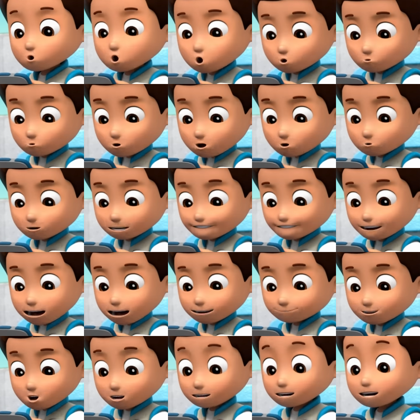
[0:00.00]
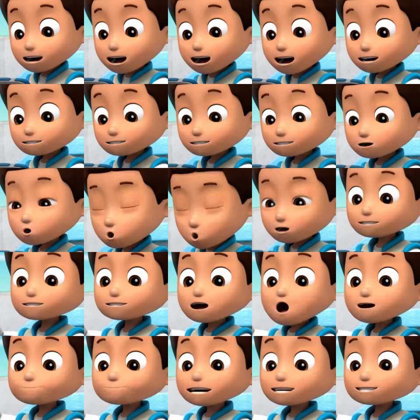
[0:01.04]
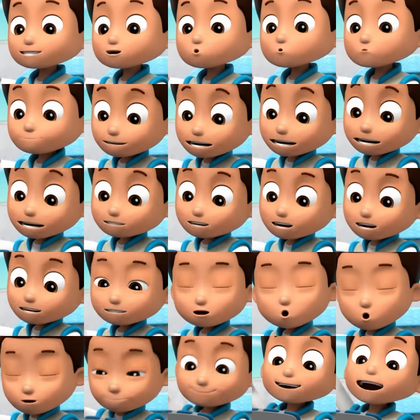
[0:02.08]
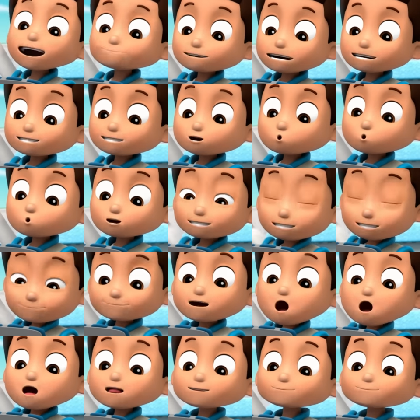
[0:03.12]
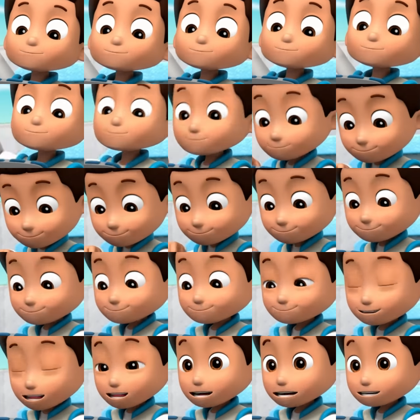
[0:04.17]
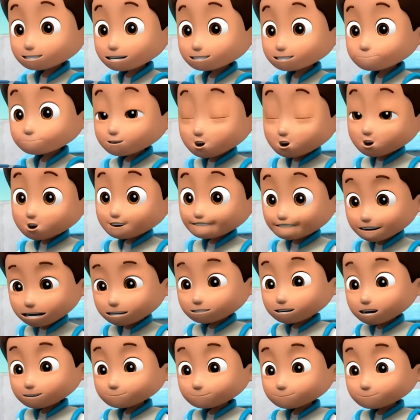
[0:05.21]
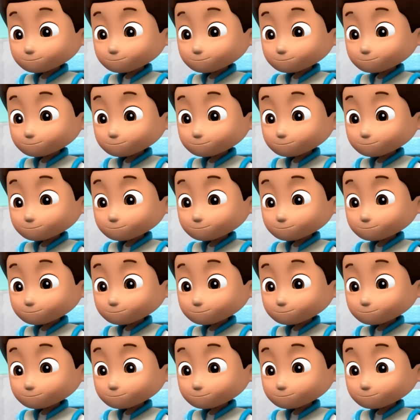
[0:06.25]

Don't worry, Farmer Al. No job is too big, no pup is too small. This is perfect.